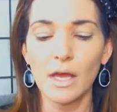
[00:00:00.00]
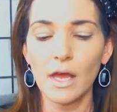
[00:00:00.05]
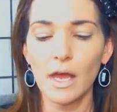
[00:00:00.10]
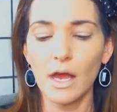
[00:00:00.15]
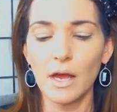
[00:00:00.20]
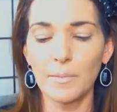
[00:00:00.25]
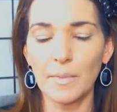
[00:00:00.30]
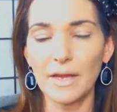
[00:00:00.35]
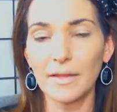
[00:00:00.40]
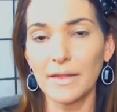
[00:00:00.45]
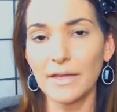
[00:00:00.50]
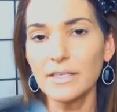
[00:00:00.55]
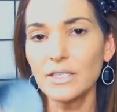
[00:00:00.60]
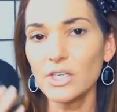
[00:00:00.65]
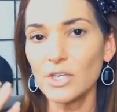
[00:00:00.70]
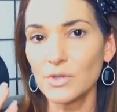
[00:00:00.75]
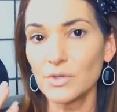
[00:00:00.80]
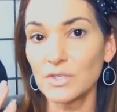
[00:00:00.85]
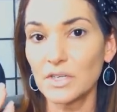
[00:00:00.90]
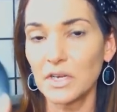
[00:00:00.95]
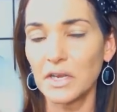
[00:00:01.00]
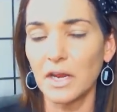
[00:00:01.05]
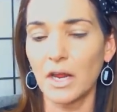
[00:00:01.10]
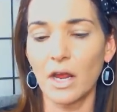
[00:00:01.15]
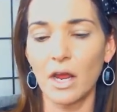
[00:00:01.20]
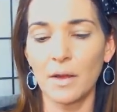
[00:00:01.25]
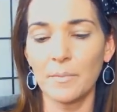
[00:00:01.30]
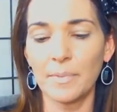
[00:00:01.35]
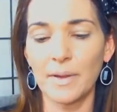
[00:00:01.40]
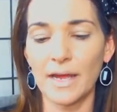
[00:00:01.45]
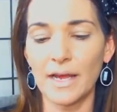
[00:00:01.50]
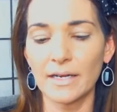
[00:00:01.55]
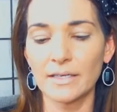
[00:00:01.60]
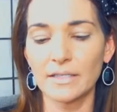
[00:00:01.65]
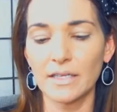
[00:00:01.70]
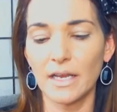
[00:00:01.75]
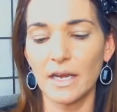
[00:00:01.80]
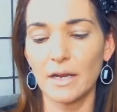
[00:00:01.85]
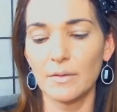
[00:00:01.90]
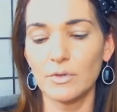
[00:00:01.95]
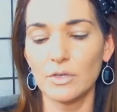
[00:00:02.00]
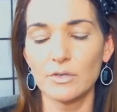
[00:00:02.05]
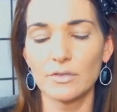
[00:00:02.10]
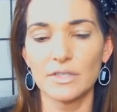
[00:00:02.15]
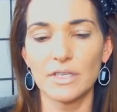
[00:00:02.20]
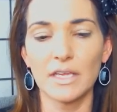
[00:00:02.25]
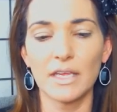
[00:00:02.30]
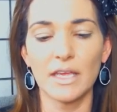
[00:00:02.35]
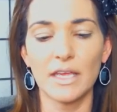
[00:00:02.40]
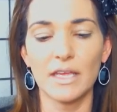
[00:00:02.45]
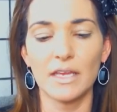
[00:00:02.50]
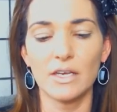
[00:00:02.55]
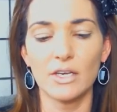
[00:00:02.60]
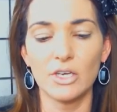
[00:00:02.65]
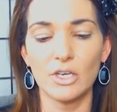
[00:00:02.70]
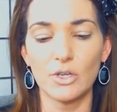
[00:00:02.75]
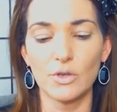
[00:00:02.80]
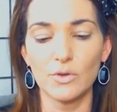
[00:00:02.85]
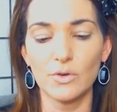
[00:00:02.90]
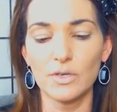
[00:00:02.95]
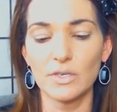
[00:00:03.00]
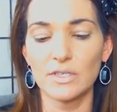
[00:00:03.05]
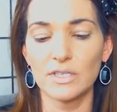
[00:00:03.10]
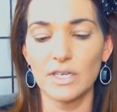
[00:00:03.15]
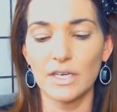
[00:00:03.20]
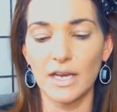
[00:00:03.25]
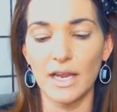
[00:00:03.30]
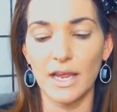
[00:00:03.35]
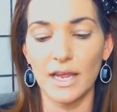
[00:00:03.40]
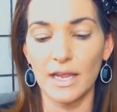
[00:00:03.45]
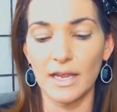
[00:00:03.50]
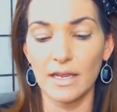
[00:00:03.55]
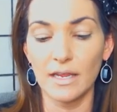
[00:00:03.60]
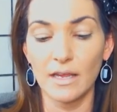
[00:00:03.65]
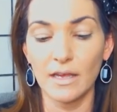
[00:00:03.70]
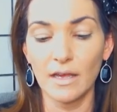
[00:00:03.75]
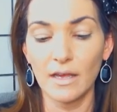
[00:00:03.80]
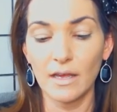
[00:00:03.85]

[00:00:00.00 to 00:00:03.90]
I like to use it in a compact, and I'm using it in Nude today.